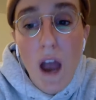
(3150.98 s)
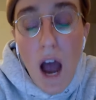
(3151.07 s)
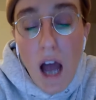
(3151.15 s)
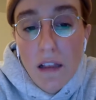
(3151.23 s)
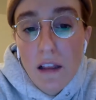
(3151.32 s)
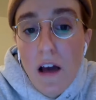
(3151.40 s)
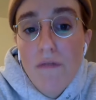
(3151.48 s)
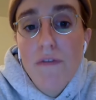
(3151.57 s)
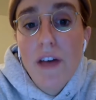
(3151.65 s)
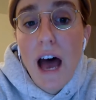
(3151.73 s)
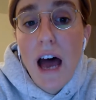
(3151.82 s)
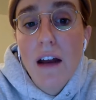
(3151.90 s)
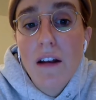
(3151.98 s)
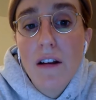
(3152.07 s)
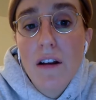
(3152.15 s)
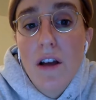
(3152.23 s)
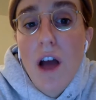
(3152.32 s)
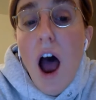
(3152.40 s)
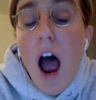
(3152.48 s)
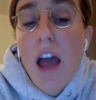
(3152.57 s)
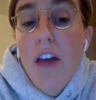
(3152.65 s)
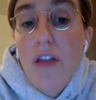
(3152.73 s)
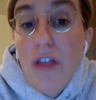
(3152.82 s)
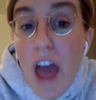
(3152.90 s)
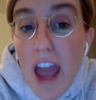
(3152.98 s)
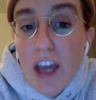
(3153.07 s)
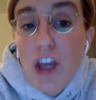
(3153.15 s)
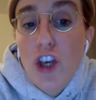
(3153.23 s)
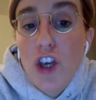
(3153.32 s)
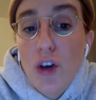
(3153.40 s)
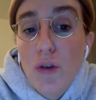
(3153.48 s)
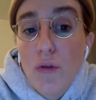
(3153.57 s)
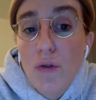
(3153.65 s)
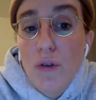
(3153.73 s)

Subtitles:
I love that. I thank you.